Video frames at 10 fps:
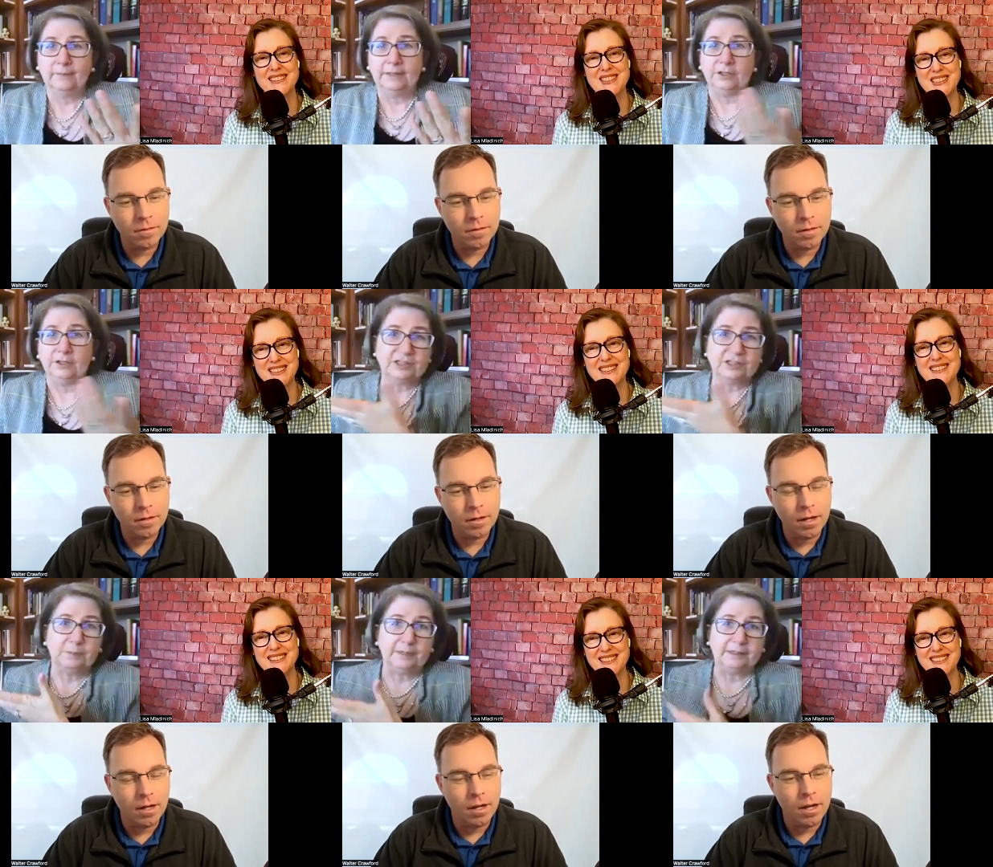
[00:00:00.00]
Speaker 1: and then you
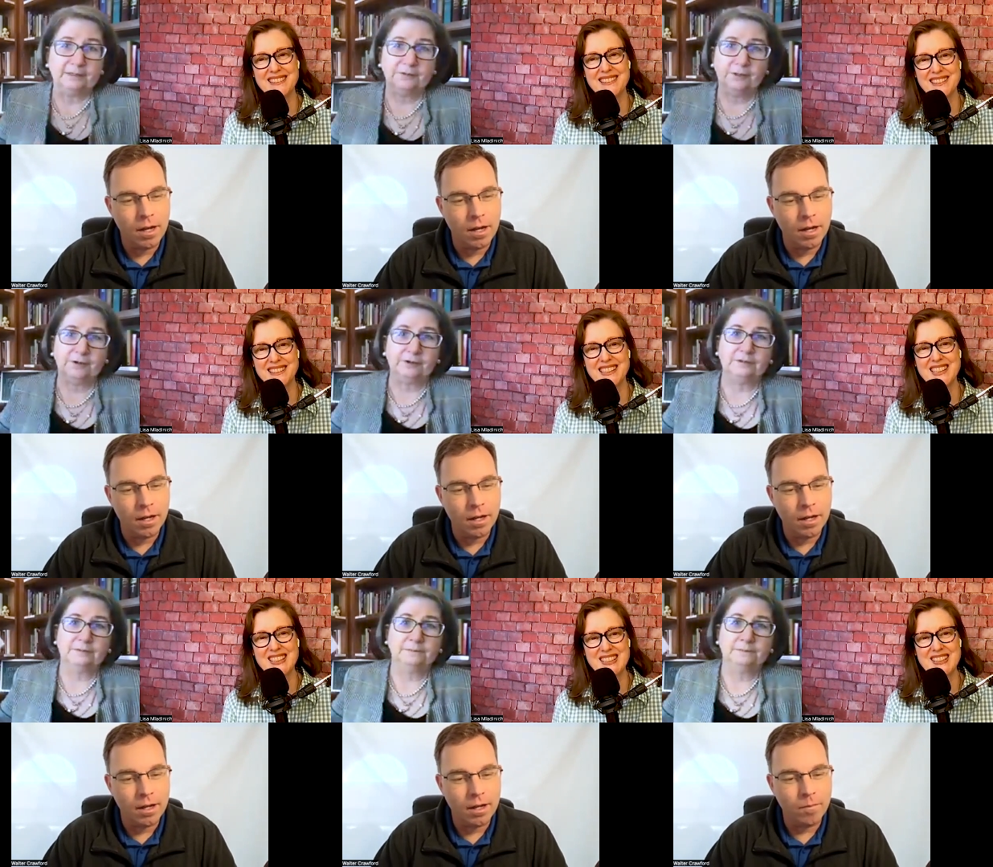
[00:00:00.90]
just plug it into their
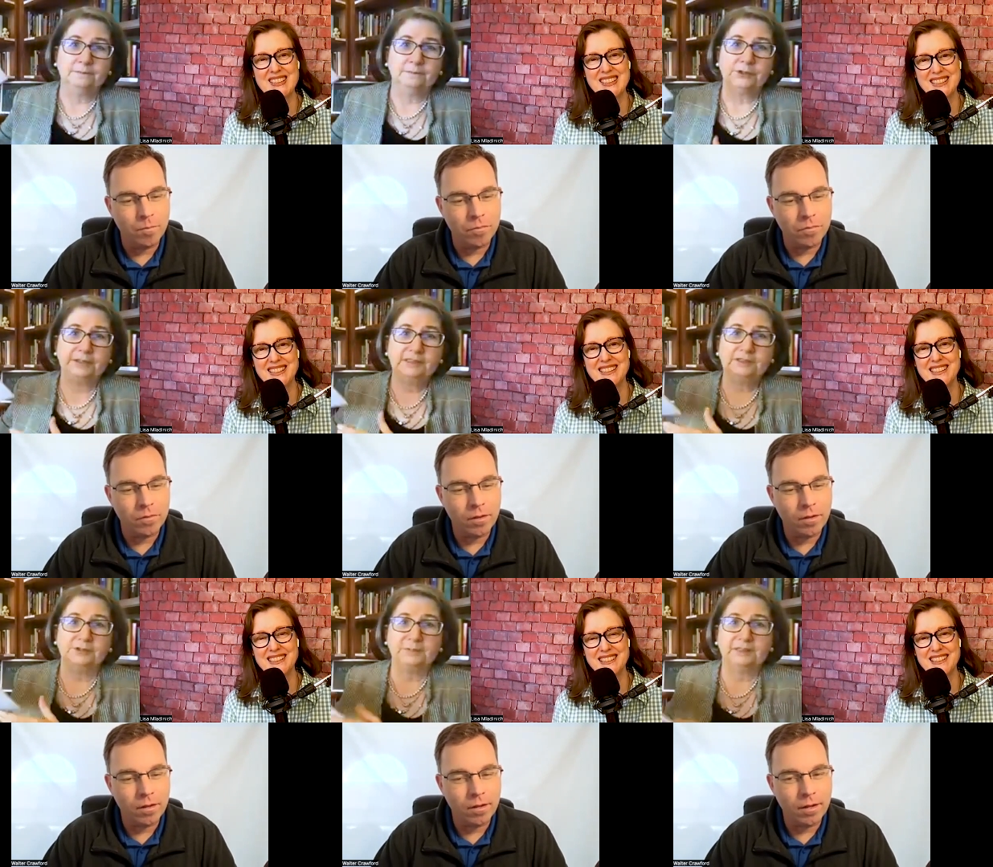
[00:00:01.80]

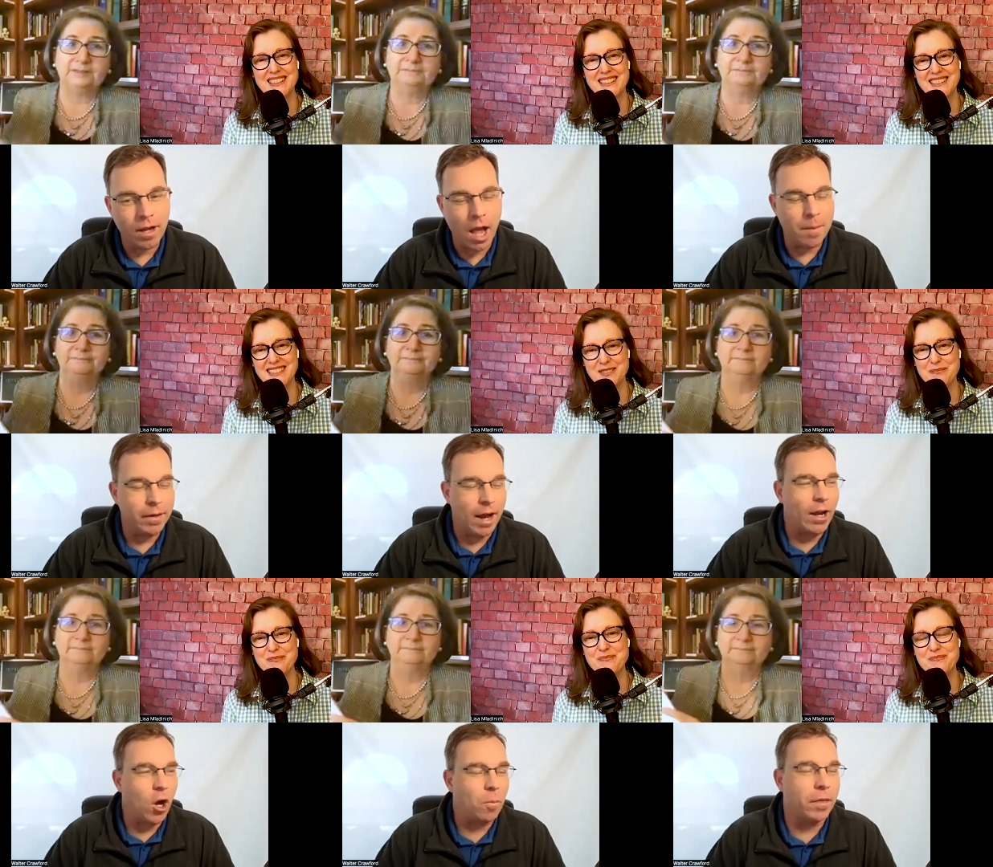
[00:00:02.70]
transcript. I
Speaker 2: mean, I
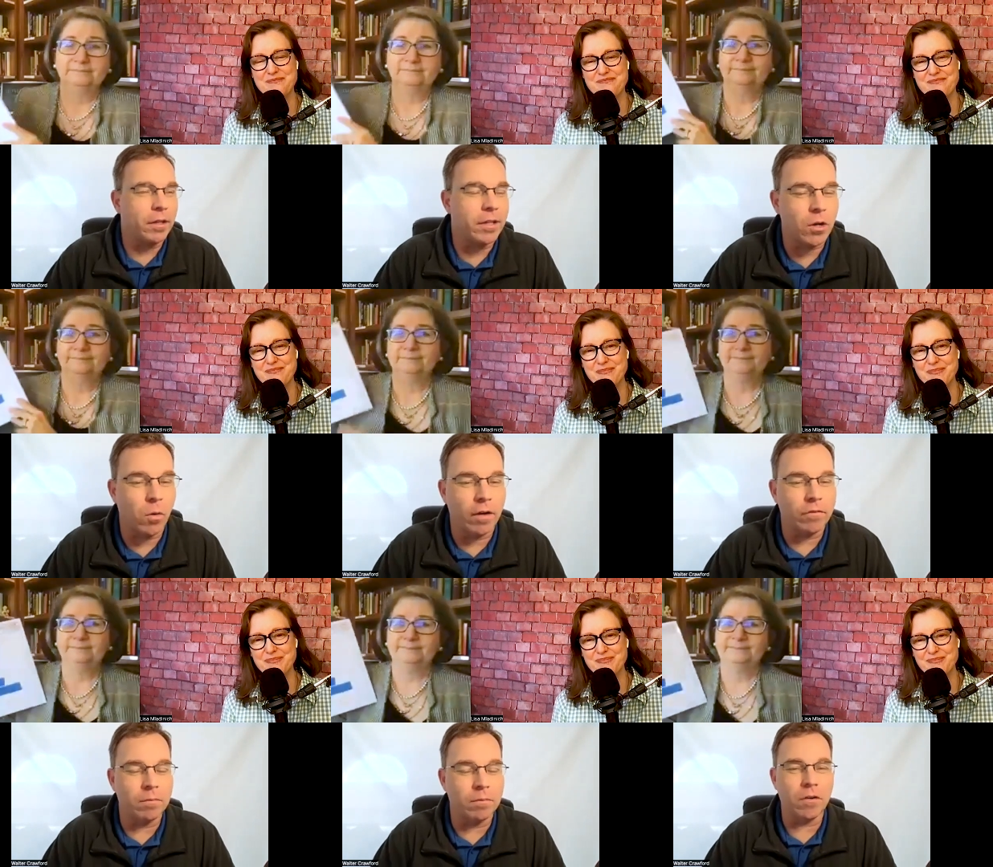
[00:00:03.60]
hope they take away
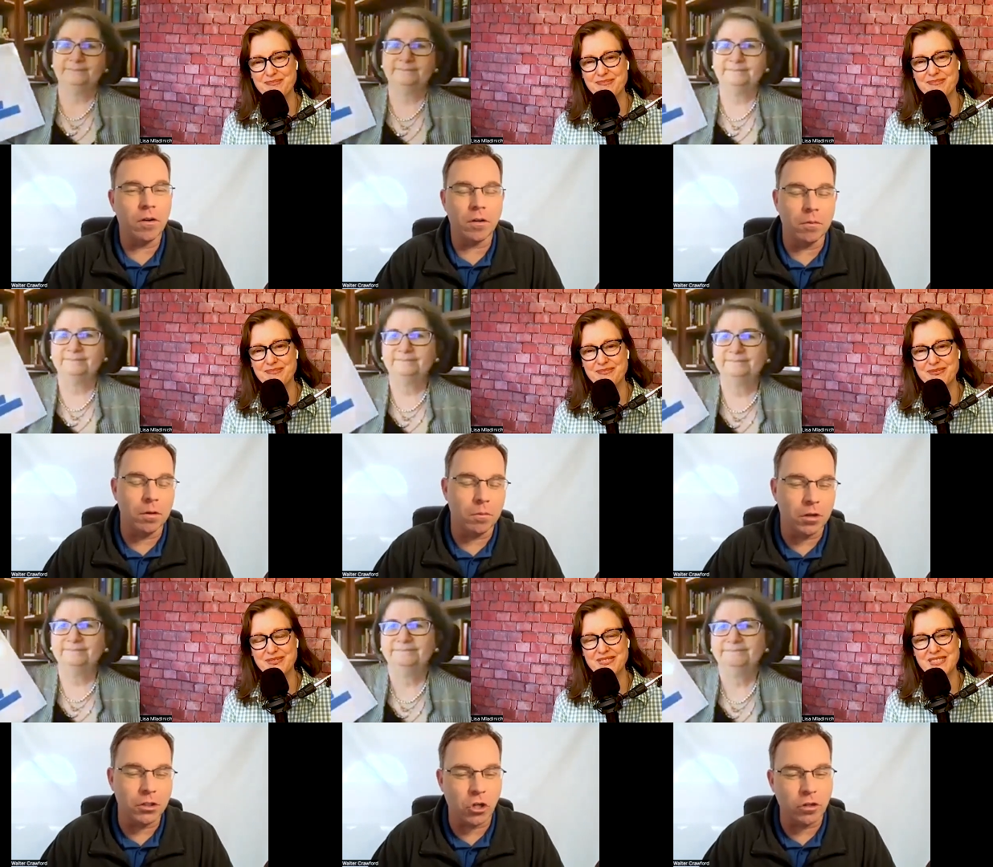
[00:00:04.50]
from
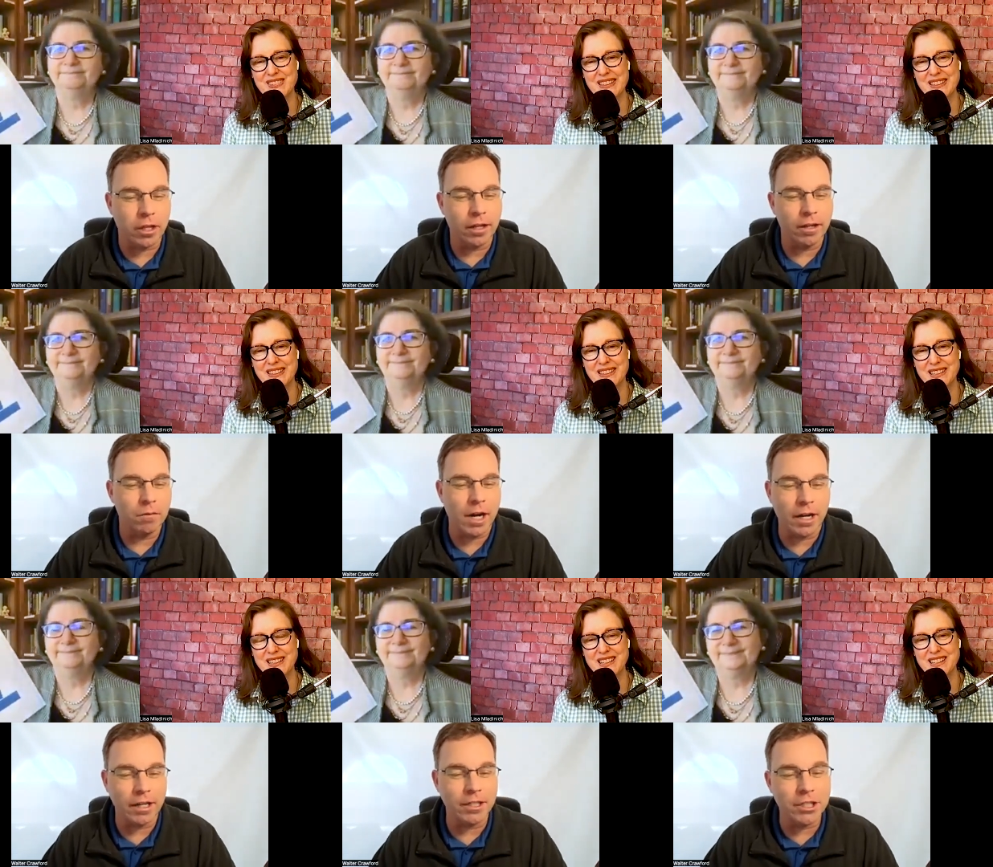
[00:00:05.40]
we're joking. We're kind
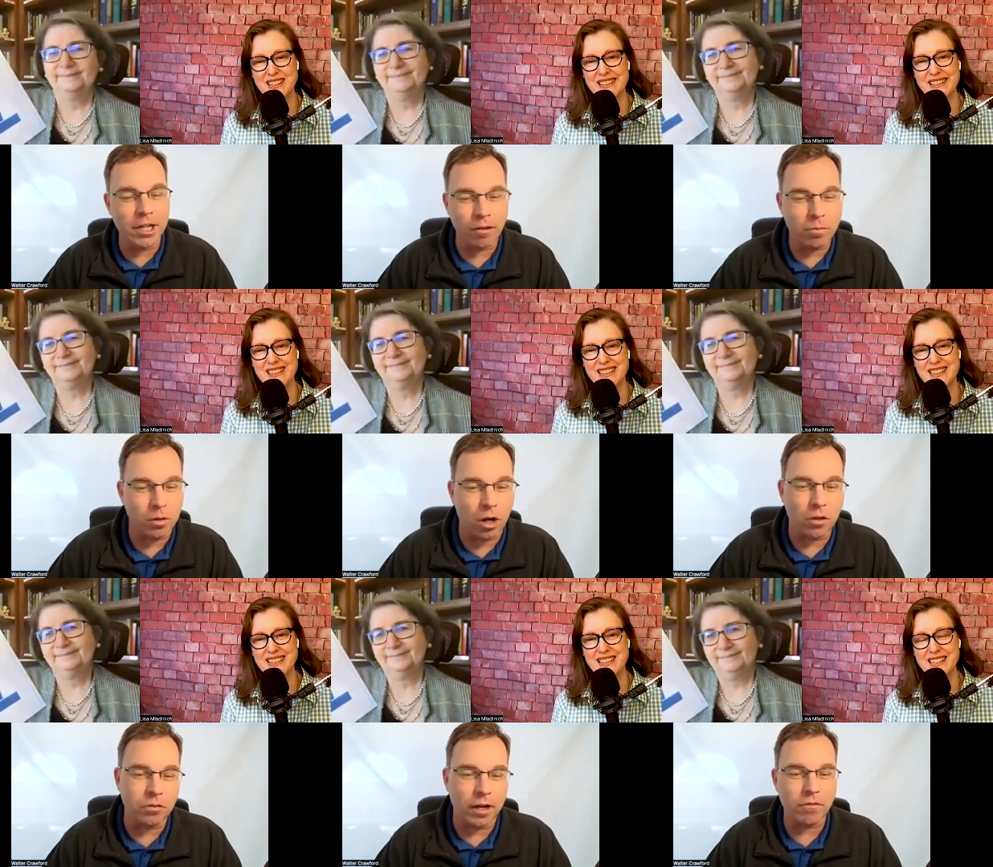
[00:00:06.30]
of in jest. We're
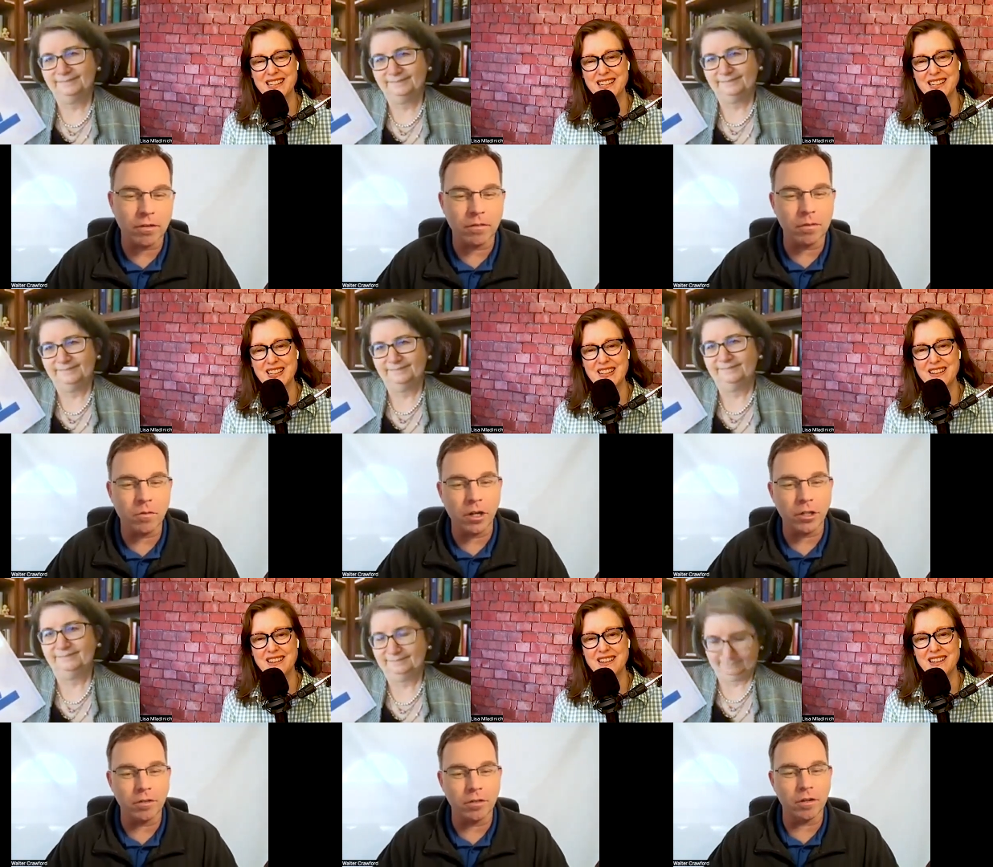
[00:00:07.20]
also answering some of these
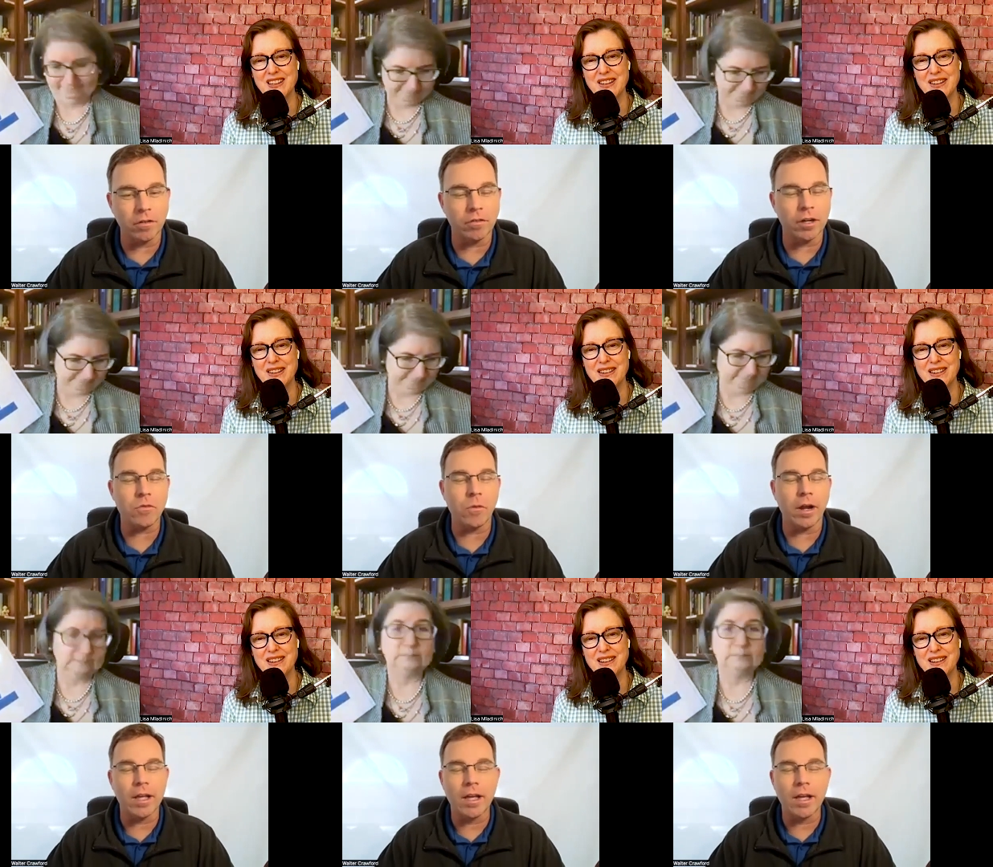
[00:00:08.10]
questions in a serious way.